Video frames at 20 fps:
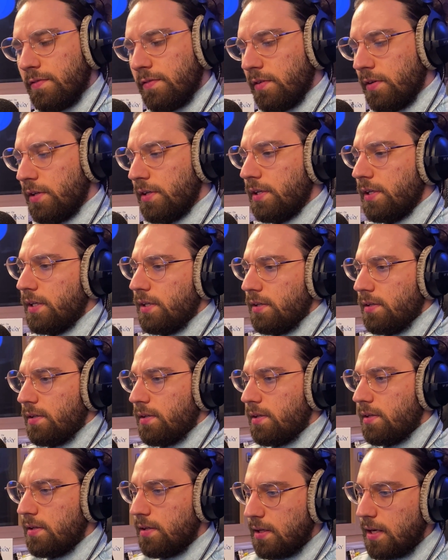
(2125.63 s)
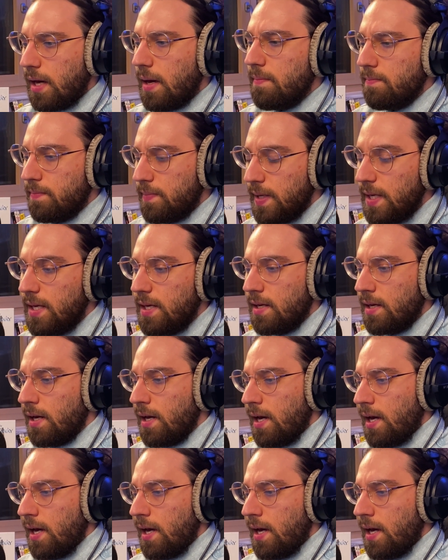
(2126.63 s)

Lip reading: learning can be.